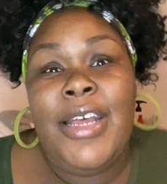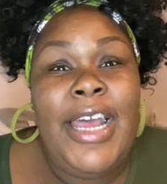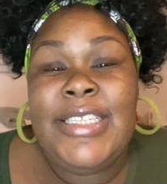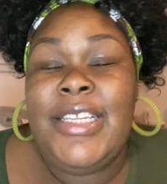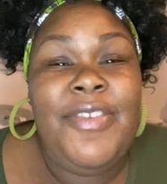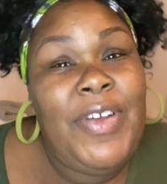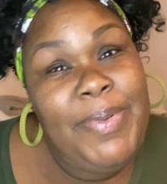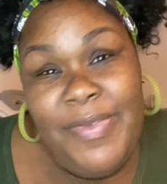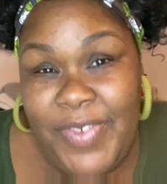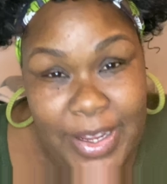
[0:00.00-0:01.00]
I said if I
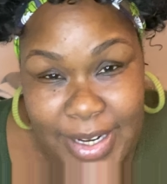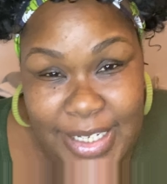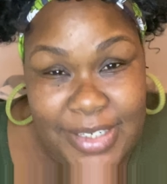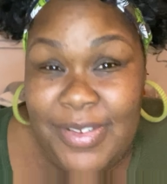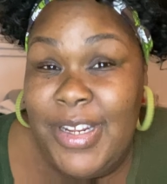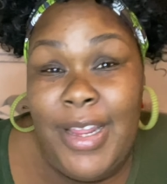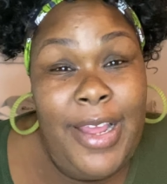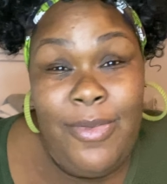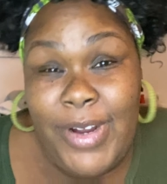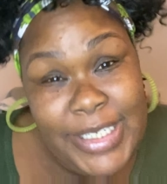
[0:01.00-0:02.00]
put foundation on, then I got
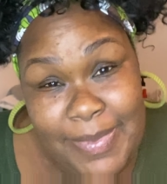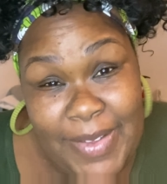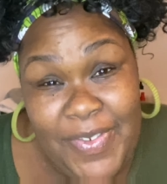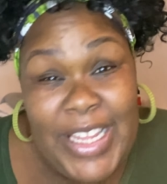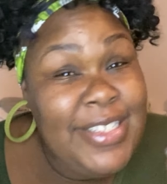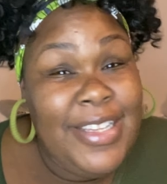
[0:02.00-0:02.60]
to wash my face.